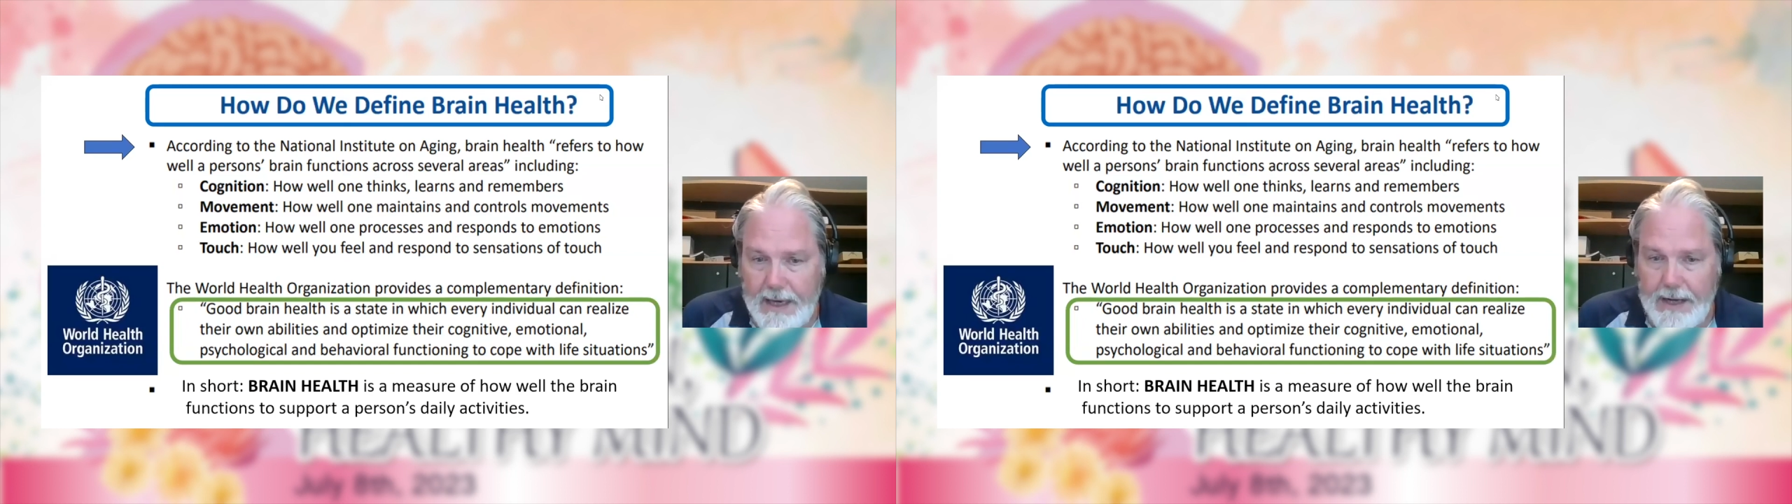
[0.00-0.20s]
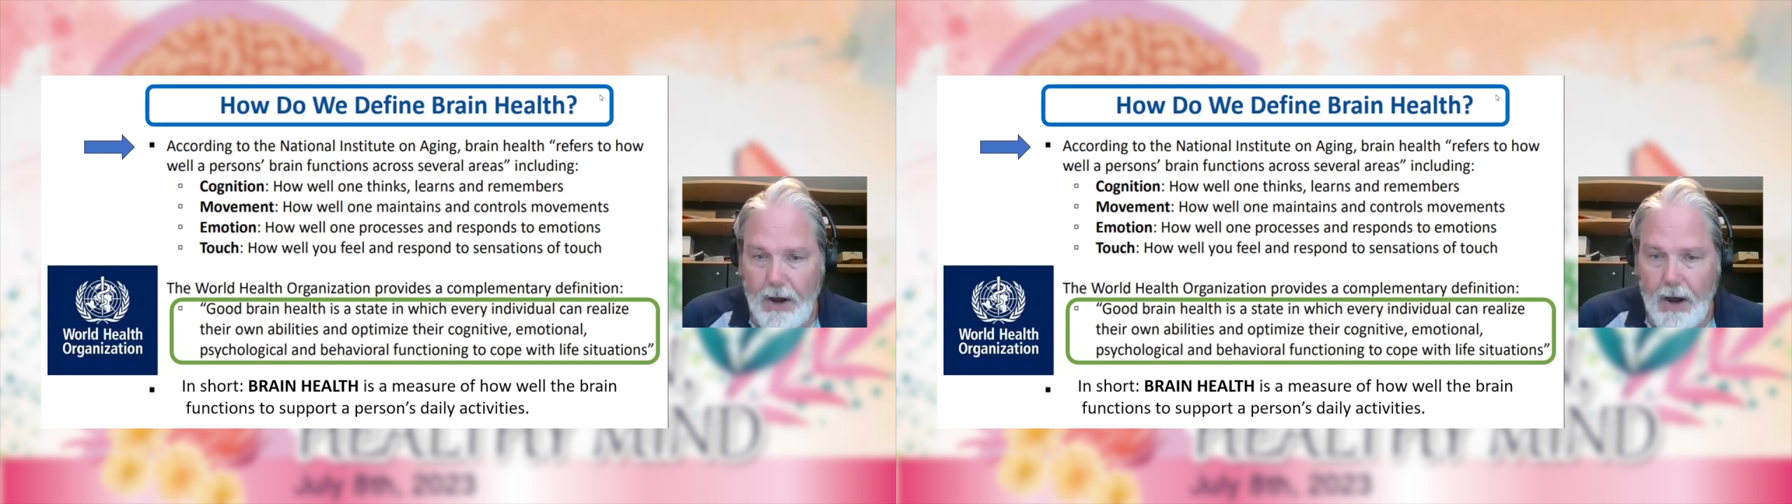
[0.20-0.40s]

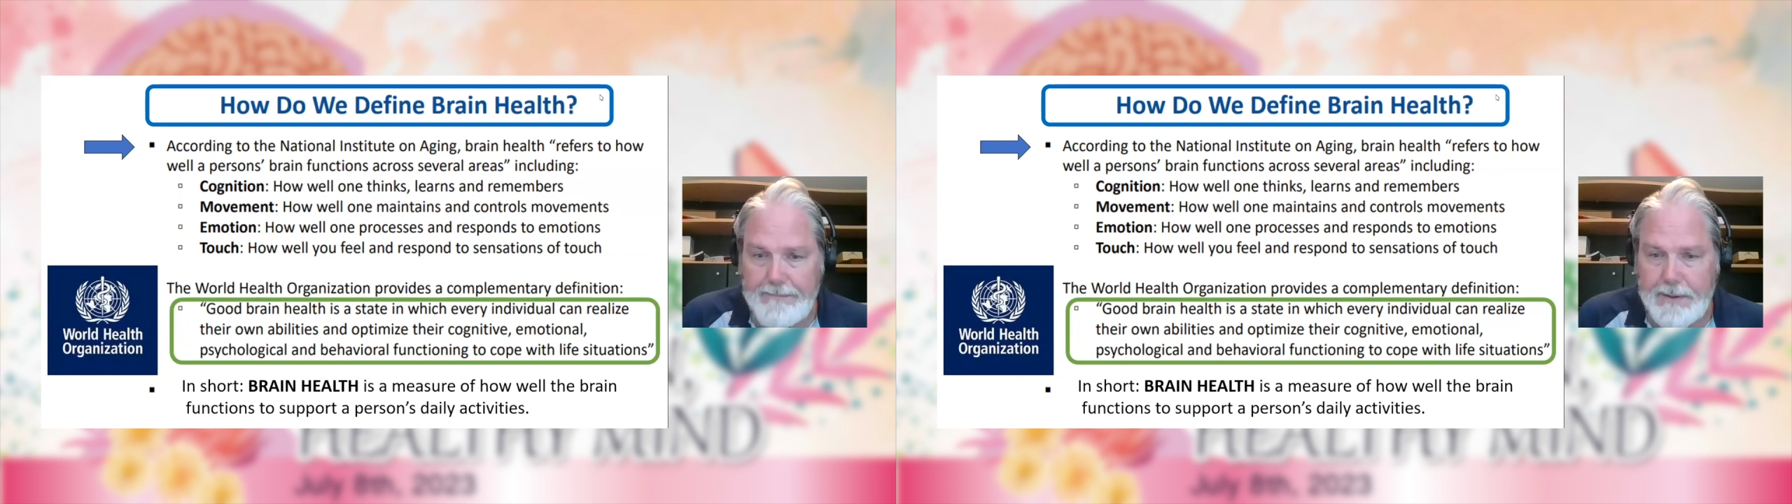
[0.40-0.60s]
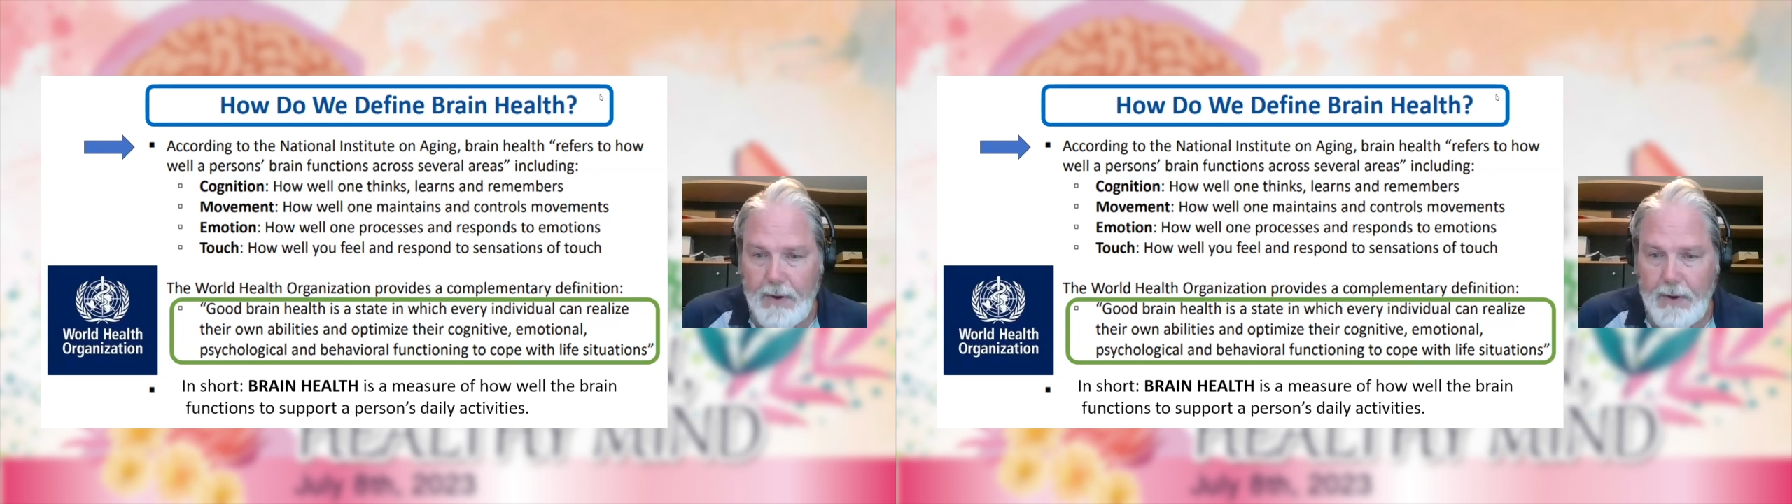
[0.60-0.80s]
and
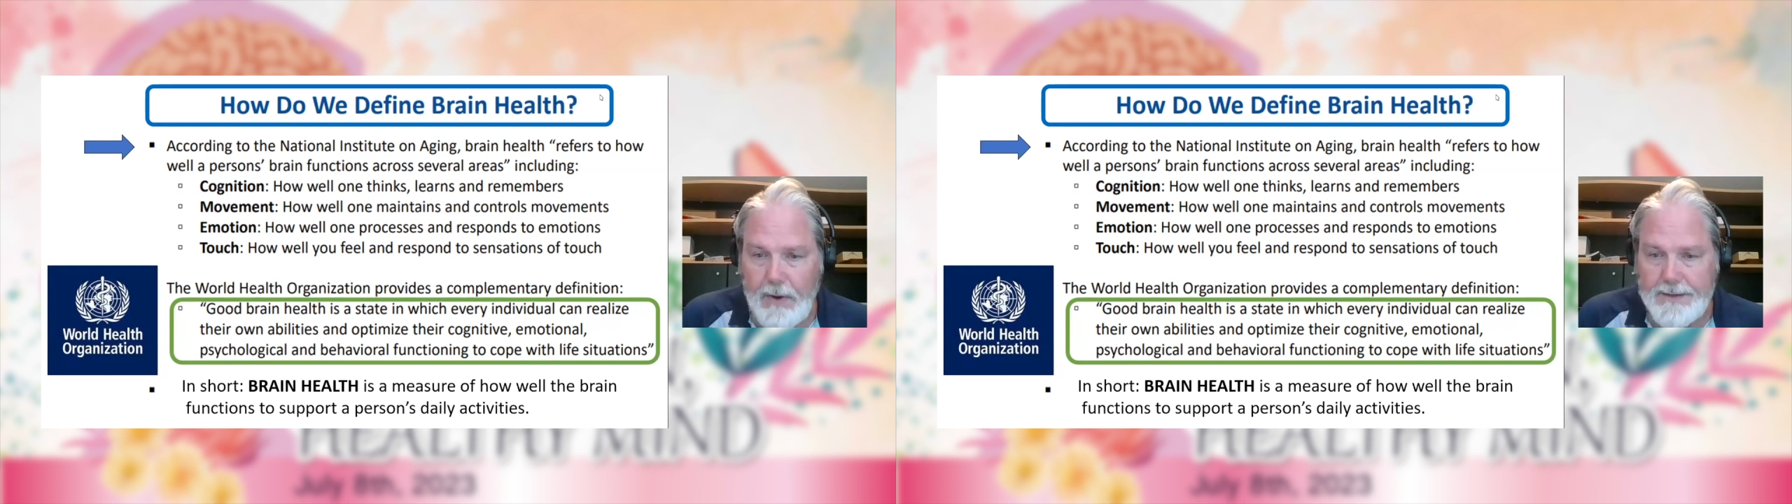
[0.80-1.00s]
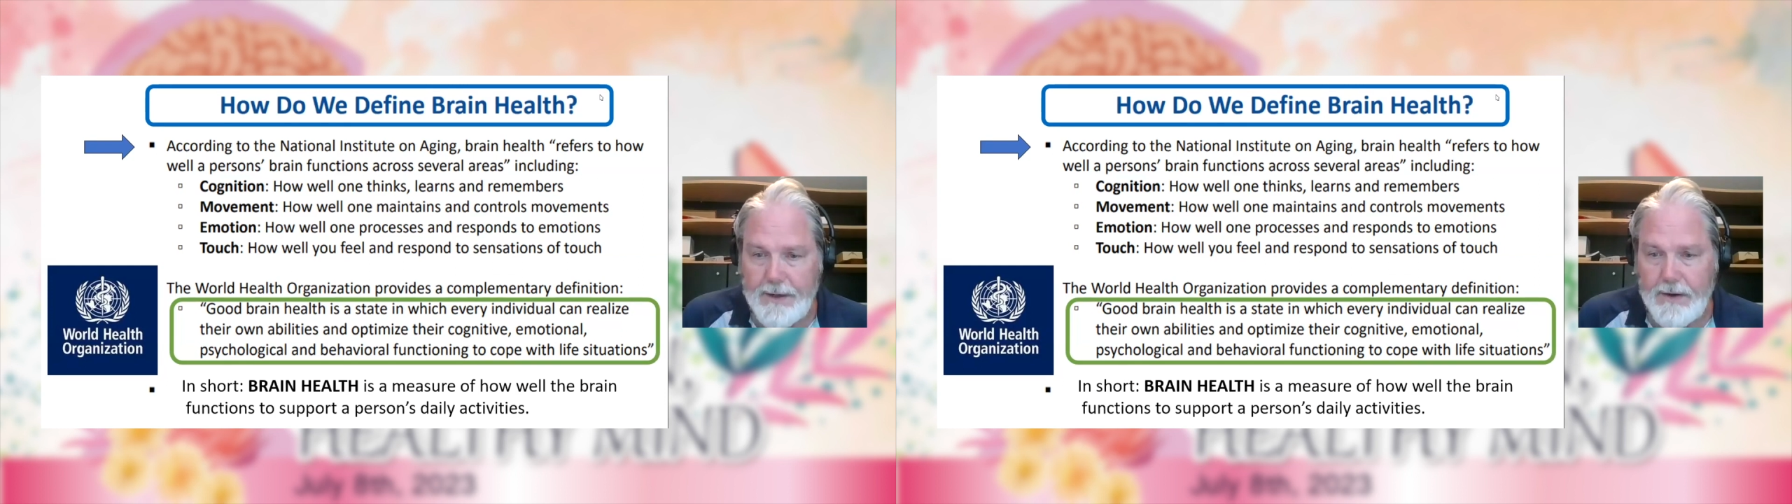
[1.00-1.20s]

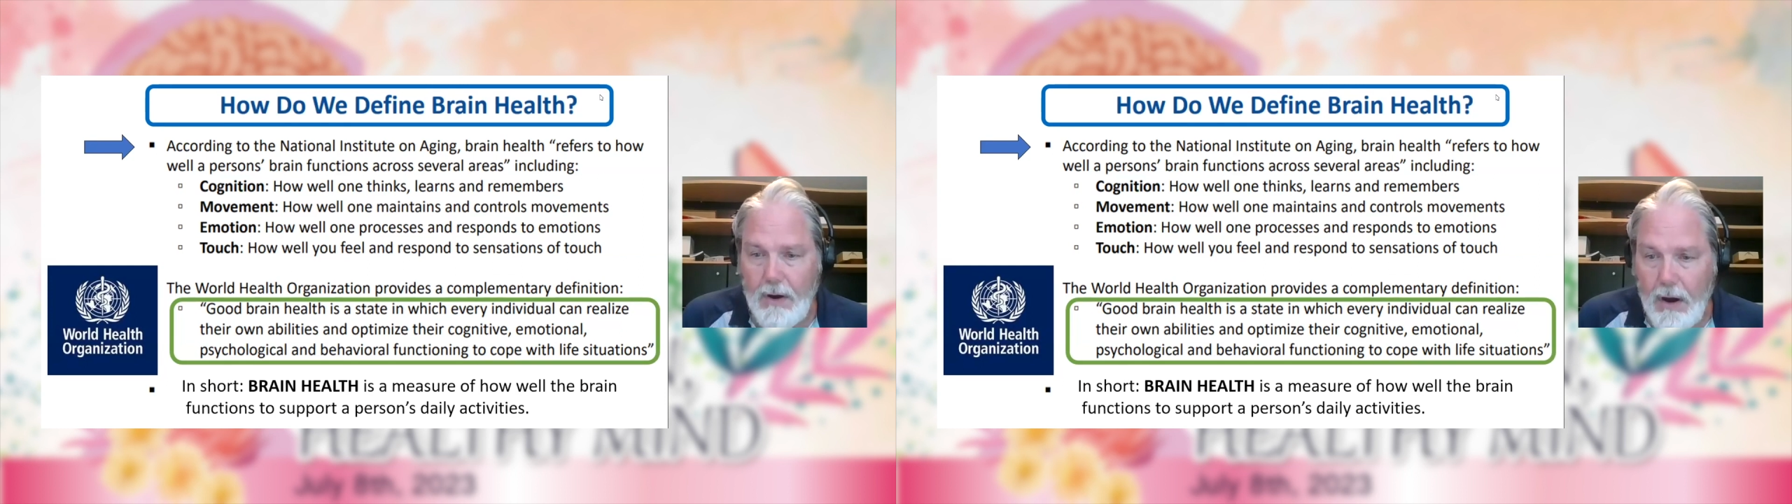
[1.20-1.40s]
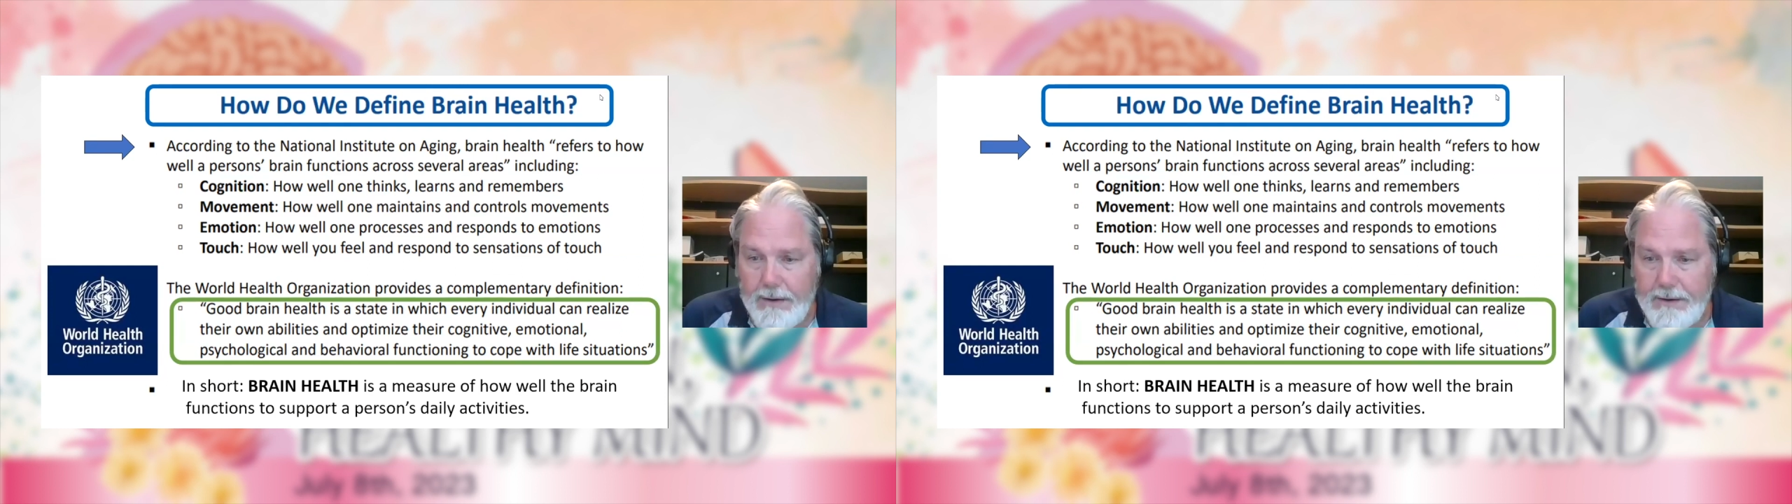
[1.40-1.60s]
optimize their
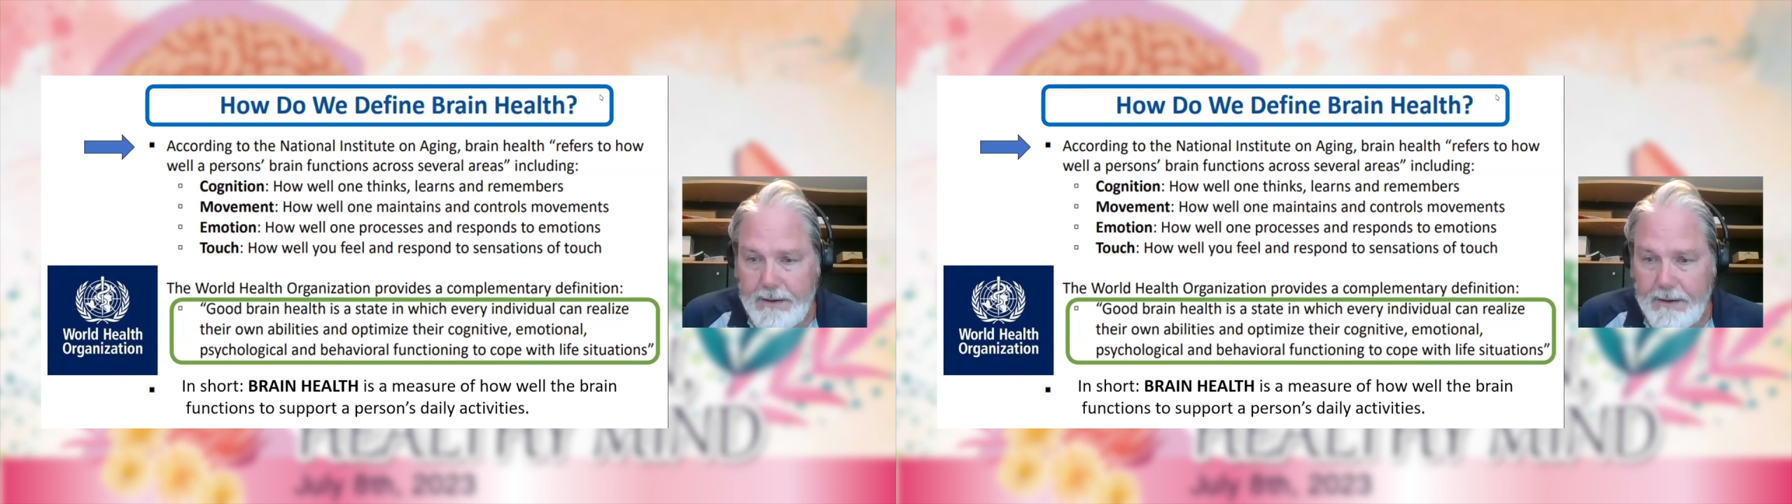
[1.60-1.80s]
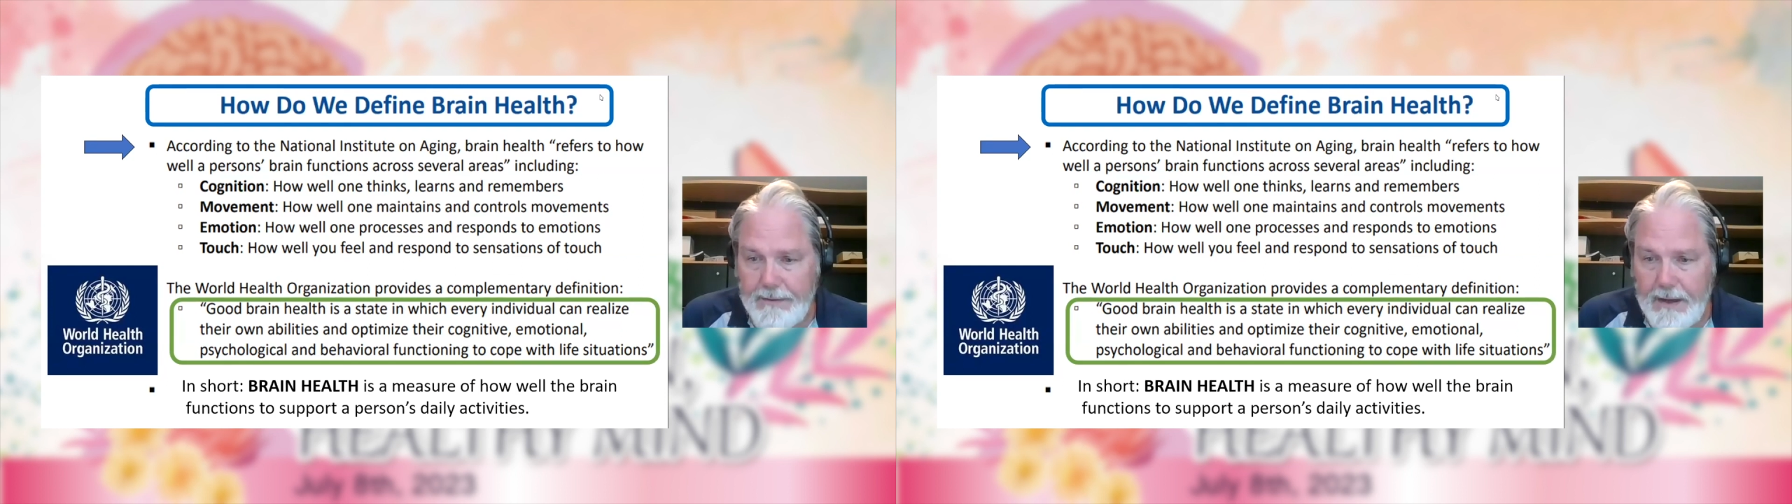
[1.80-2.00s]

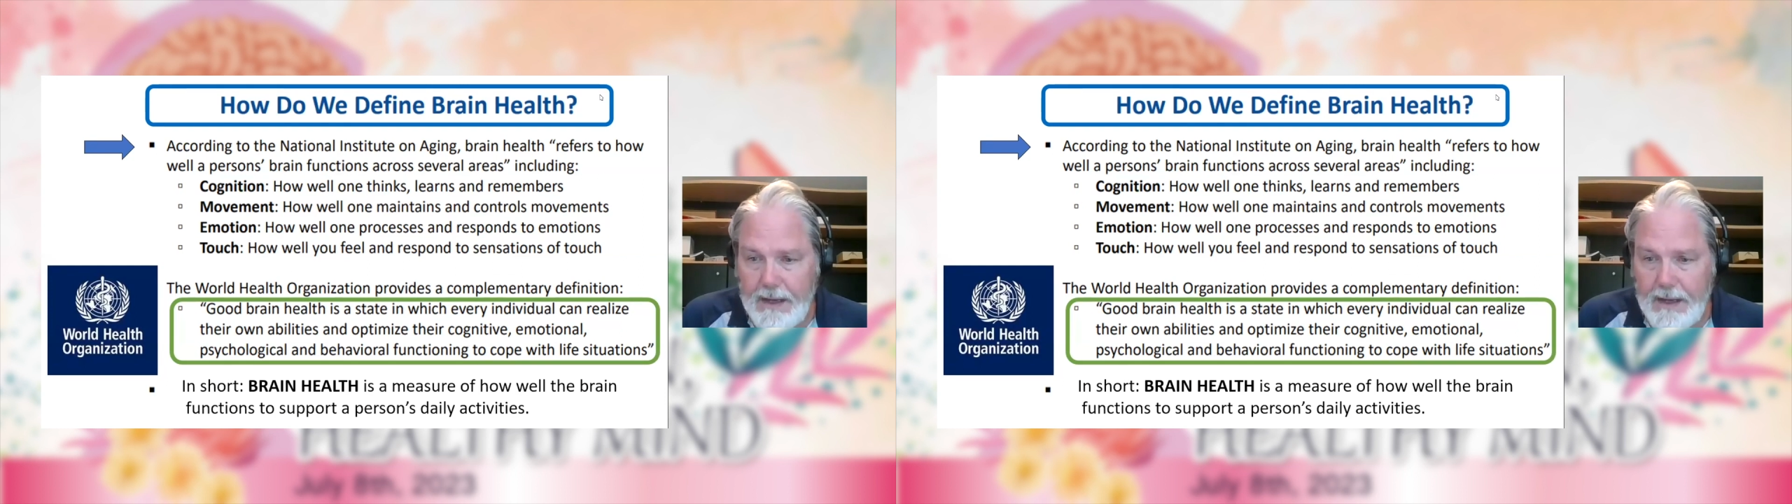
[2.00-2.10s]
cognitive,